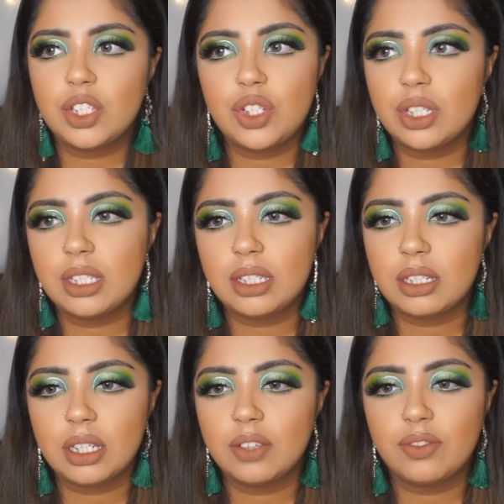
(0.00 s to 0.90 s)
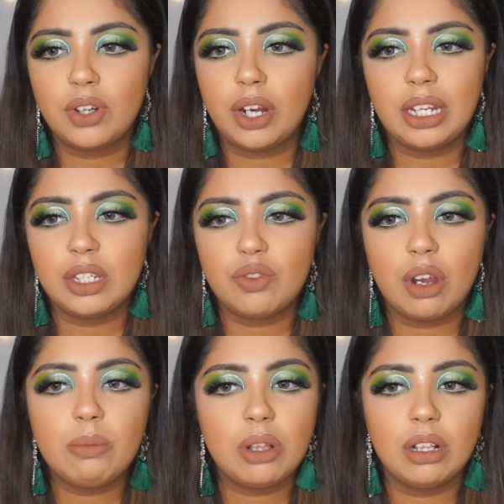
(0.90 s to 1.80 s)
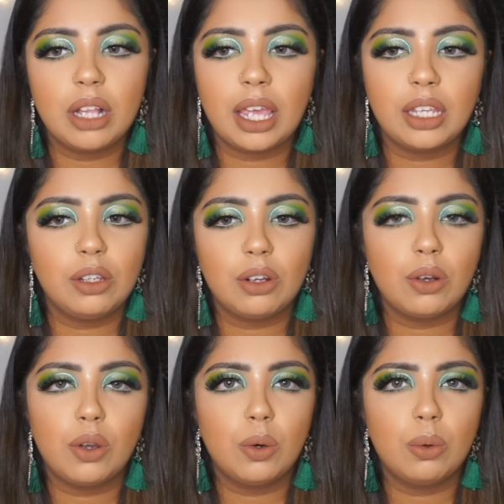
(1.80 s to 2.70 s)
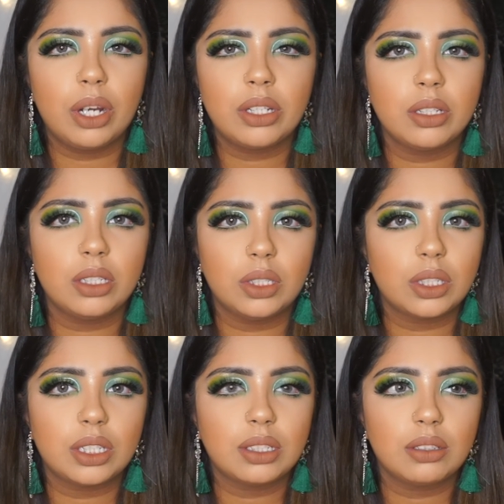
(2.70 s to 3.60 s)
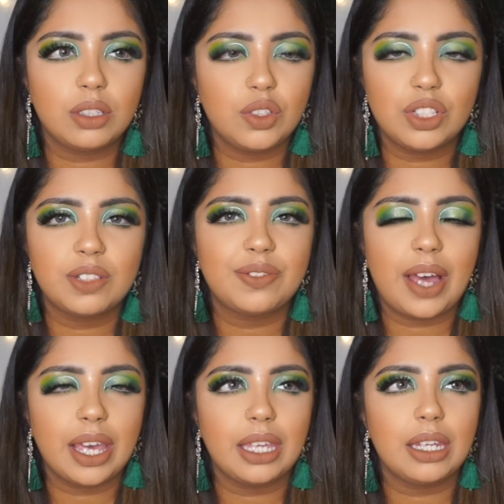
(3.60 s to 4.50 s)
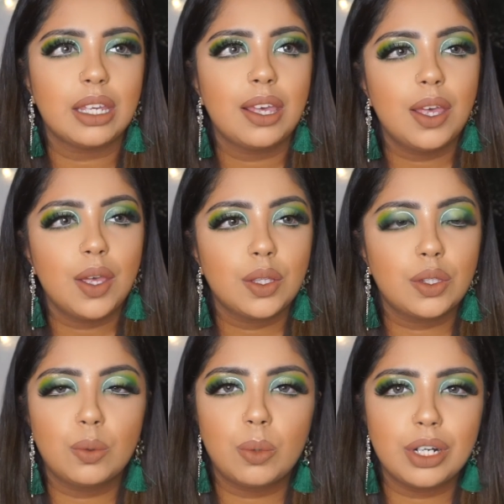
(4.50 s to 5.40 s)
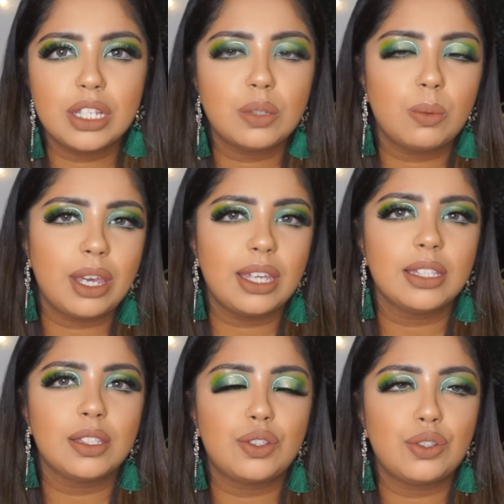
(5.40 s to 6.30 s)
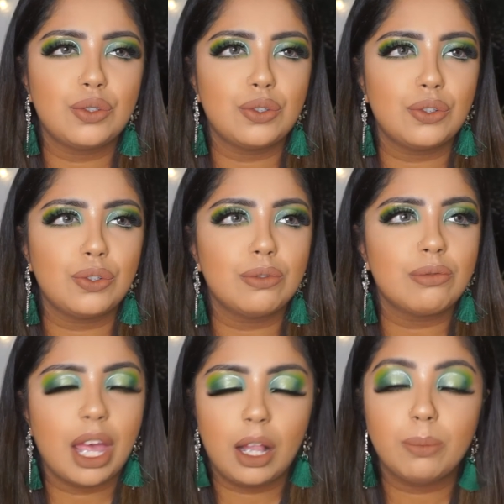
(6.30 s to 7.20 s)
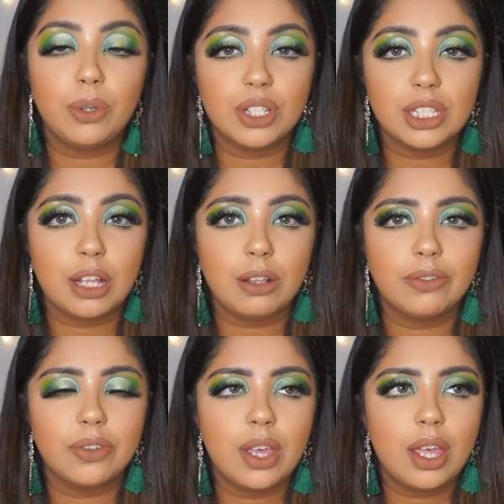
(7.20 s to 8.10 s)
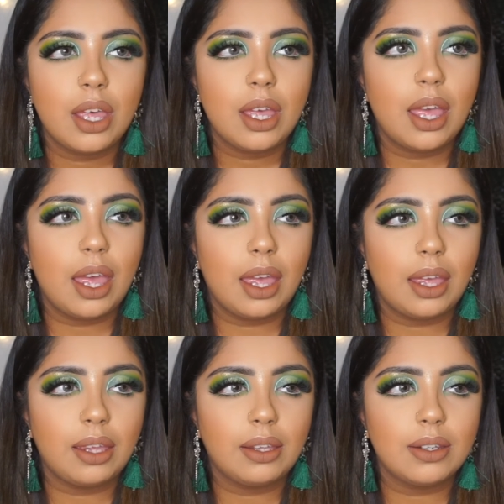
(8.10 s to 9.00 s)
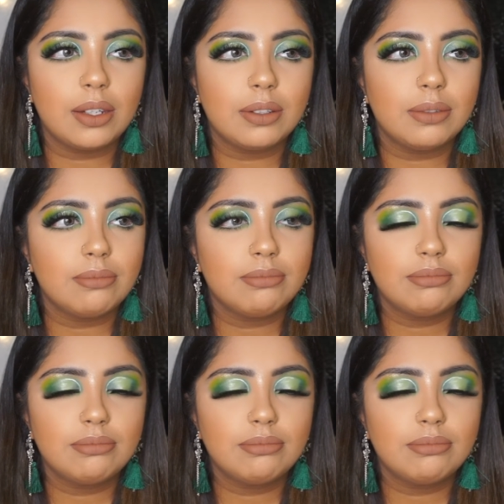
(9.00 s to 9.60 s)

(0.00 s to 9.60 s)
it's just, if you're in trouble and you don't know where to look, you just find the worst ways to help yourself. And